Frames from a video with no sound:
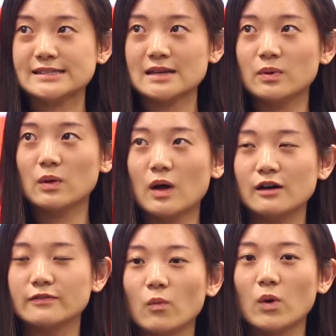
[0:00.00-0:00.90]
being thrown in
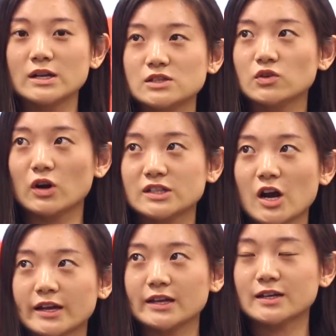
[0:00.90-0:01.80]
the deep end and just
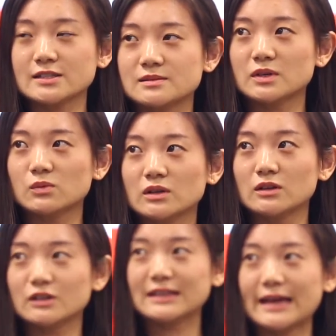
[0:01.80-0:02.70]
treading water right away.